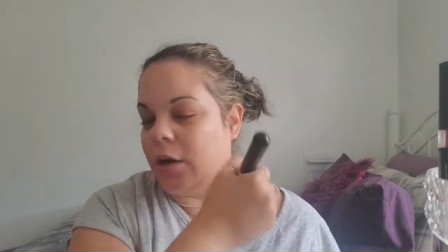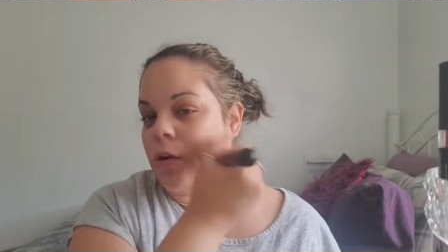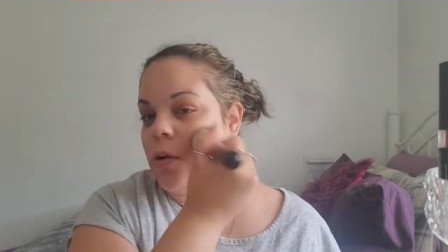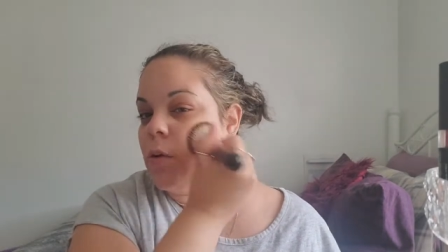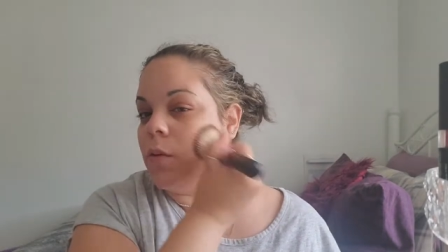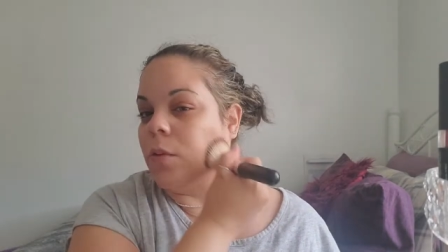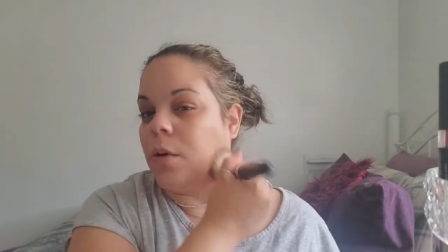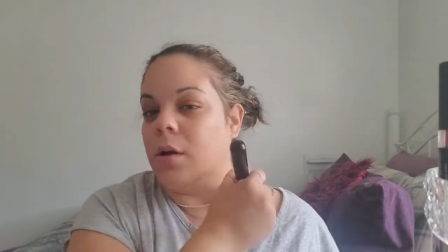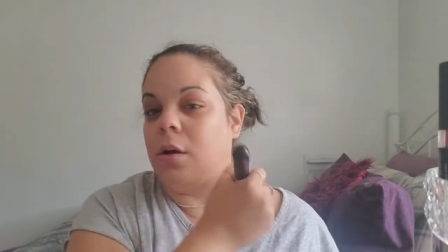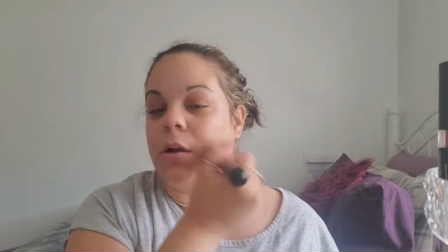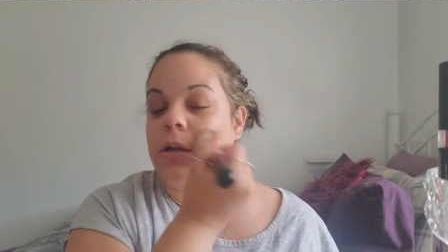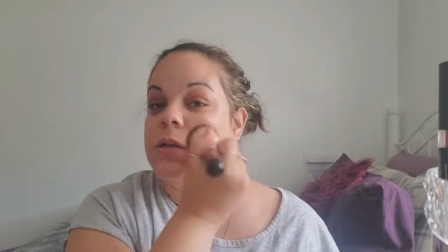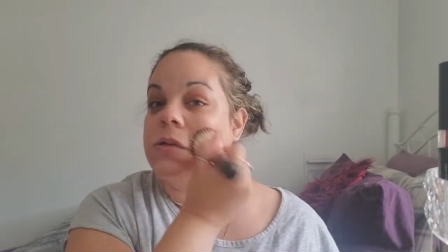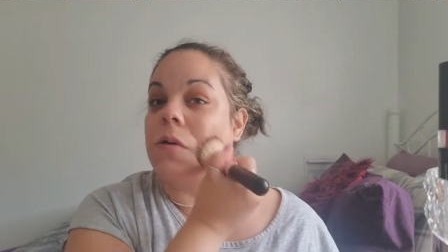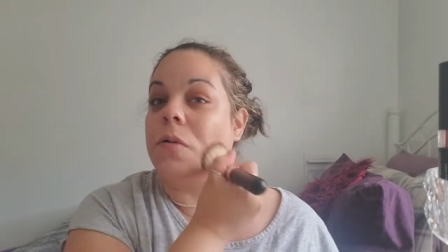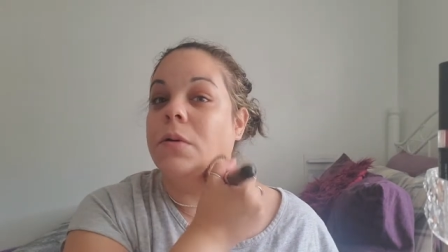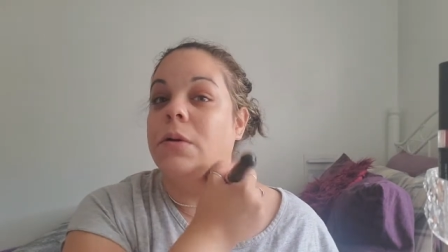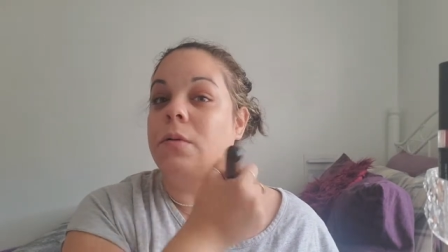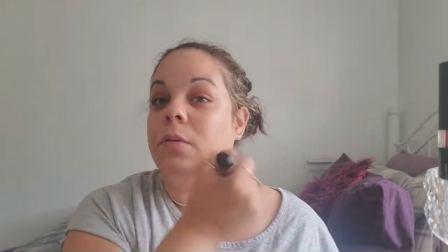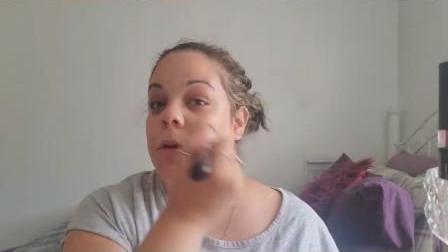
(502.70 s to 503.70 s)
go wrong is
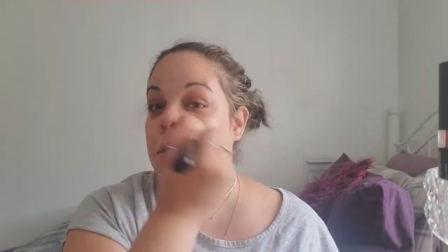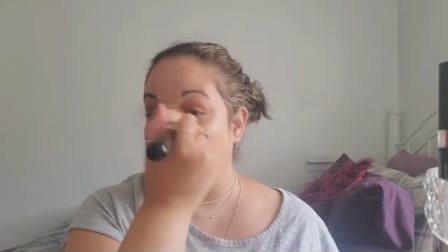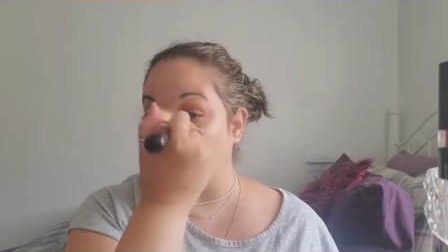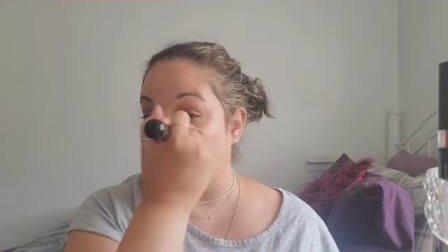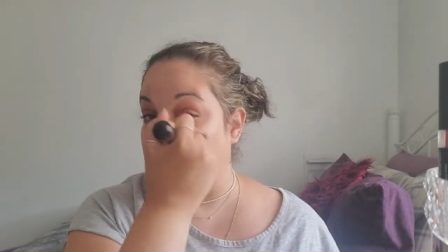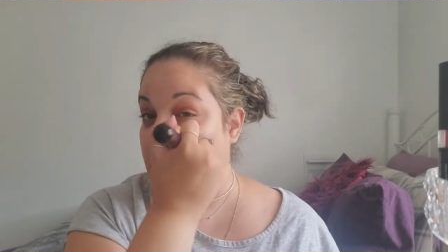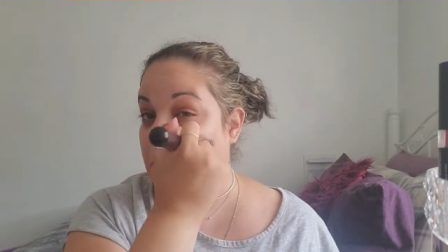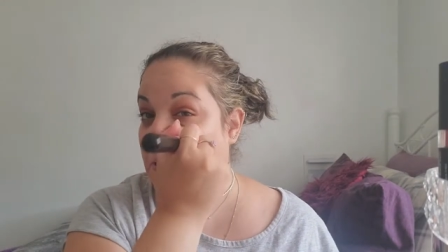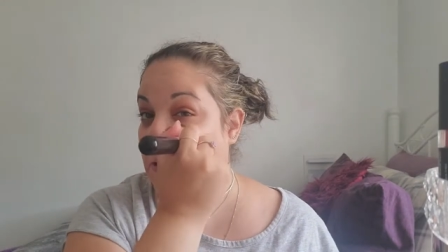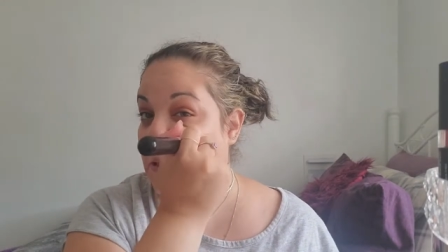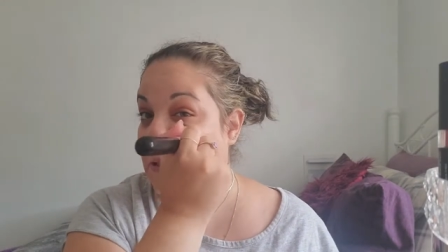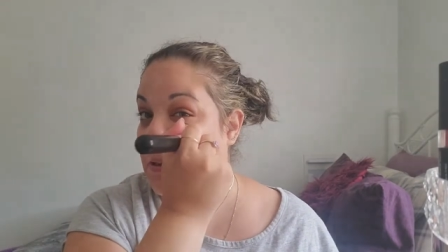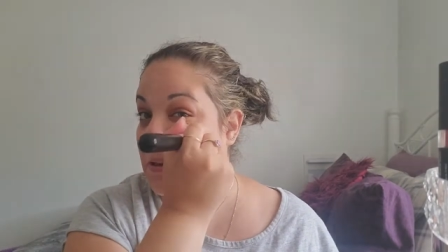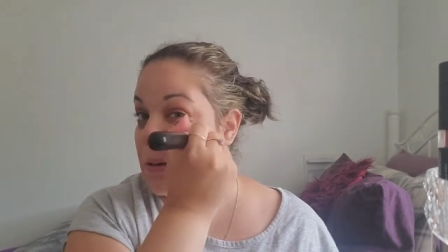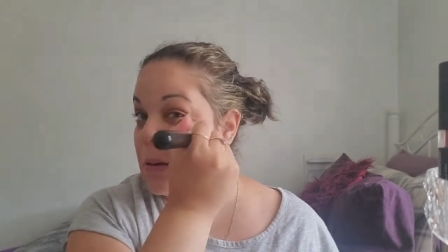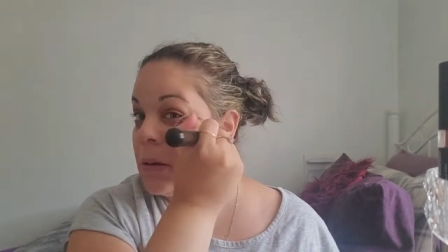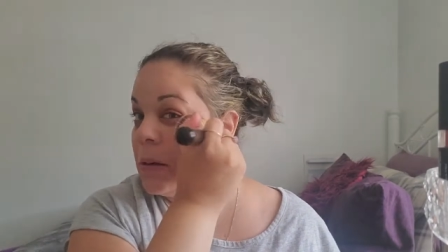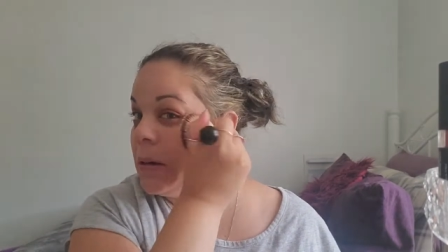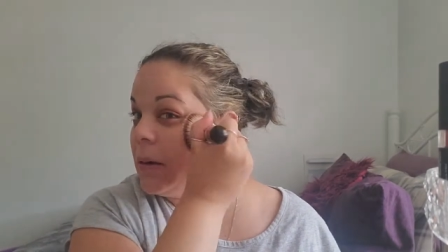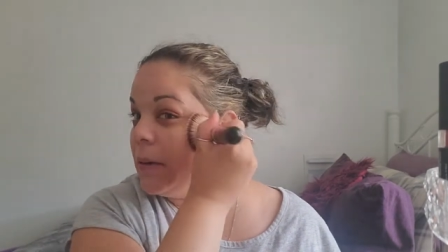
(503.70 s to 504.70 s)
going wrong,
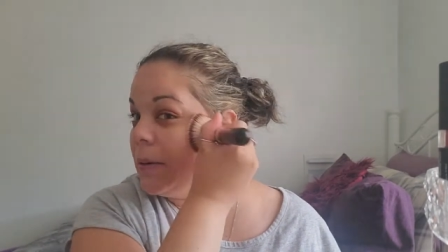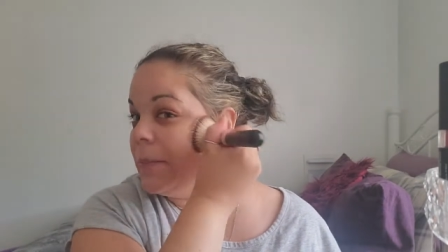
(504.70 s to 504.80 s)
and